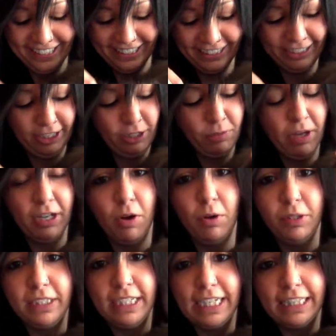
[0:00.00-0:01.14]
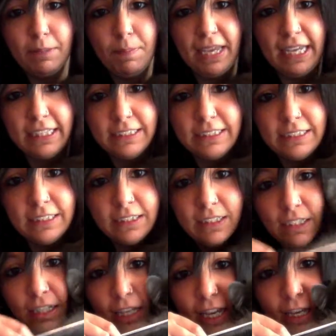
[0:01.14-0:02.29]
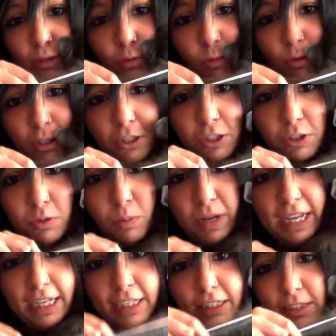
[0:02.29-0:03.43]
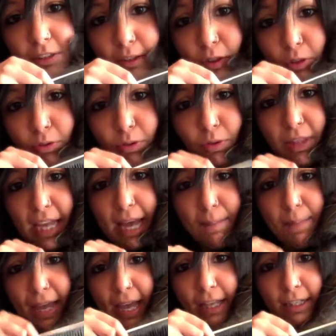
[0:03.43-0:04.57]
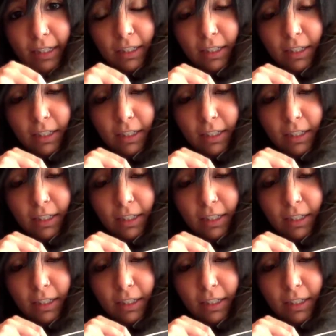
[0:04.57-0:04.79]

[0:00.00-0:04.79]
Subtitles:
So you want to hold it at the base and work your way through that mat.